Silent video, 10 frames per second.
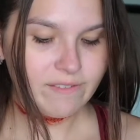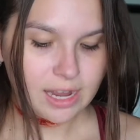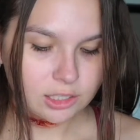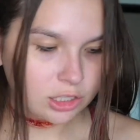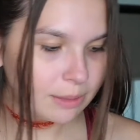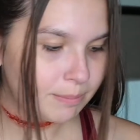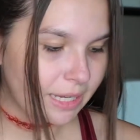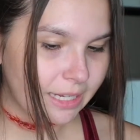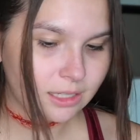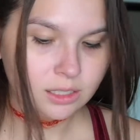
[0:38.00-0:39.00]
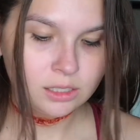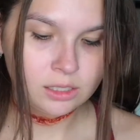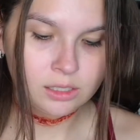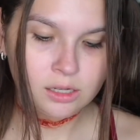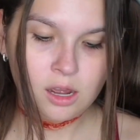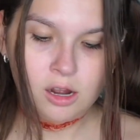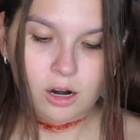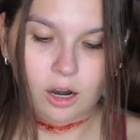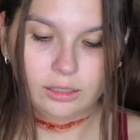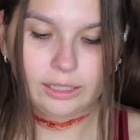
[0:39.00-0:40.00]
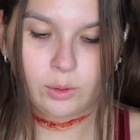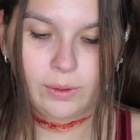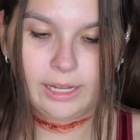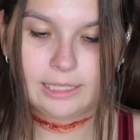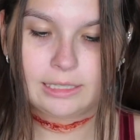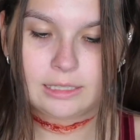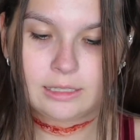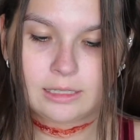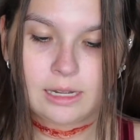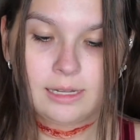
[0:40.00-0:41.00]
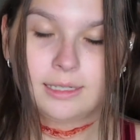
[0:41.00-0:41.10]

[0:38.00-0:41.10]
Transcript: actually been Harley Quinn's